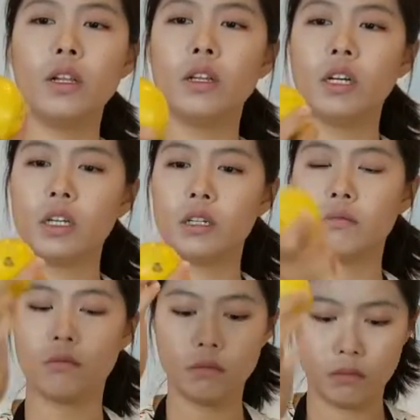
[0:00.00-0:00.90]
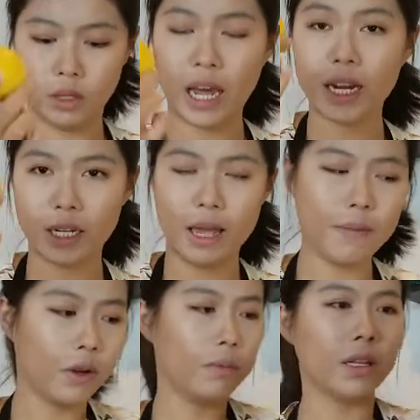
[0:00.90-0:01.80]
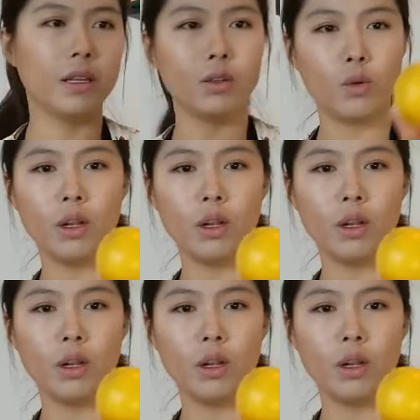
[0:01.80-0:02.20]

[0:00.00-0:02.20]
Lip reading: look like a lemon, but this